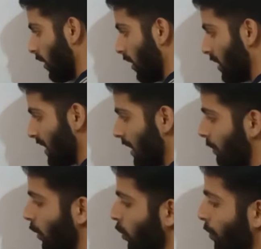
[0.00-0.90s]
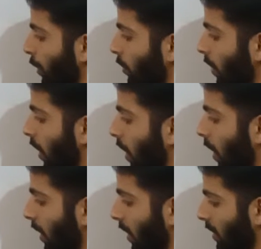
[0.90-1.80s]
is equal to mu
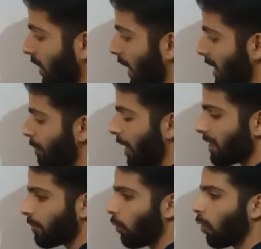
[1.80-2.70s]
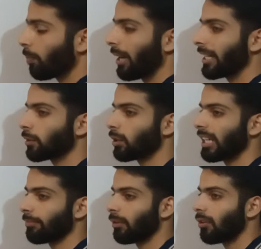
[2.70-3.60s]
naught, that is fixed 4 pi into
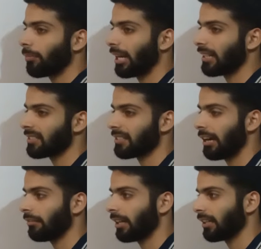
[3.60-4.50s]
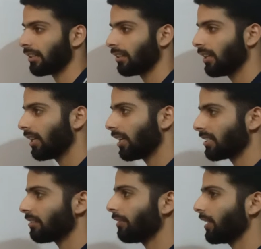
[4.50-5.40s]
10 power minus 7 is
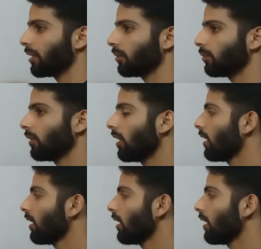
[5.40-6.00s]
the value